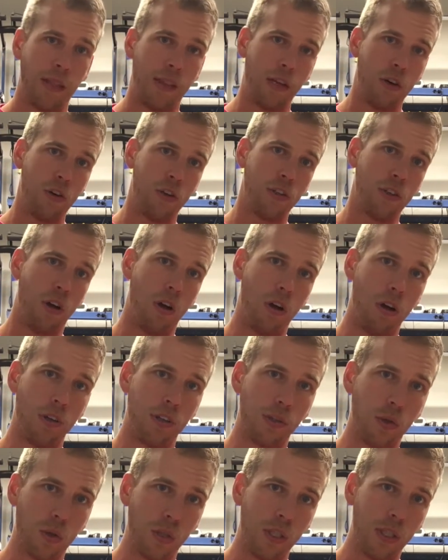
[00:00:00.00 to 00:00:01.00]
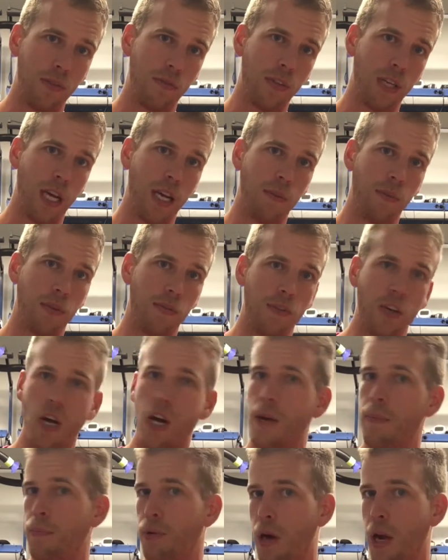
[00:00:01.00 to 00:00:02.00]
There's all sorts of types of
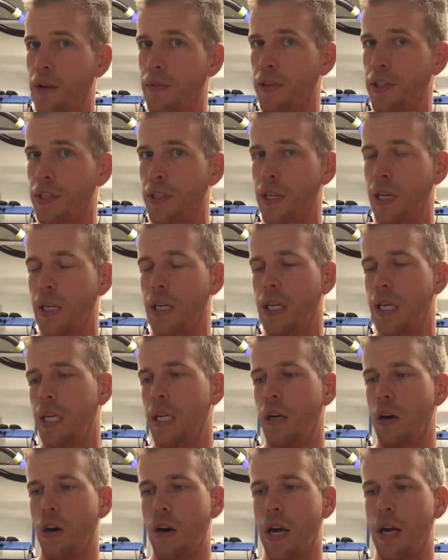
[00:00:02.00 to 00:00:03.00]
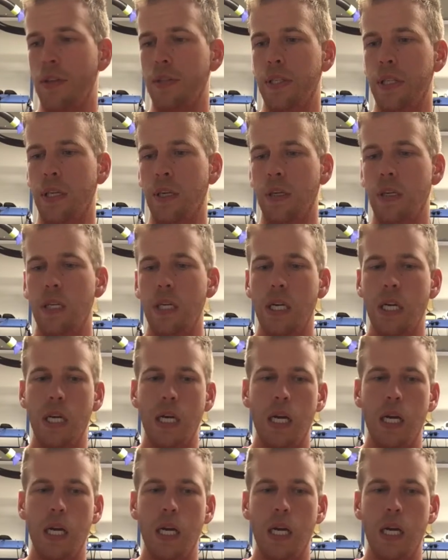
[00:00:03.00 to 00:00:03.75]
nonprofits that are out there.